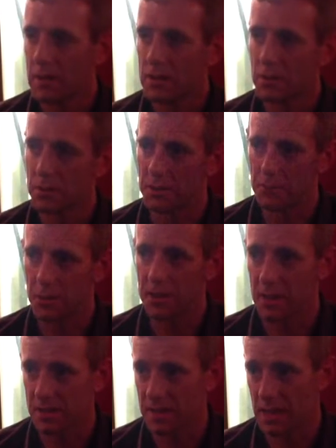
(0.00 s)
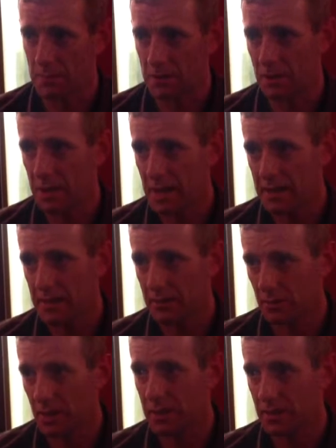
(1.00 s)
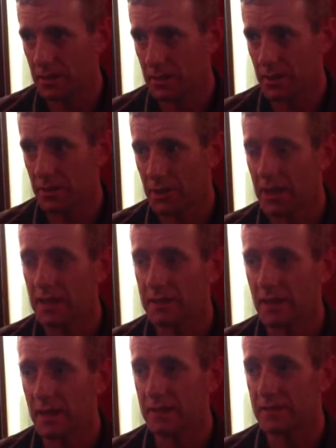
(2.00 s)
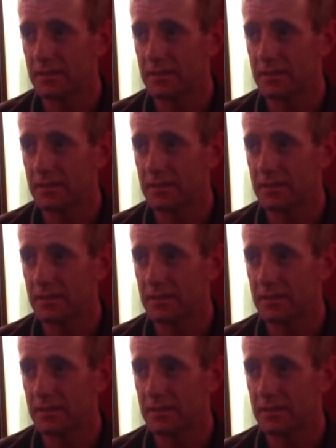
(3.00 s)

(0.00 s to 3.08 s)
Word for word: So when the Vikings came in nine, nine, year 988,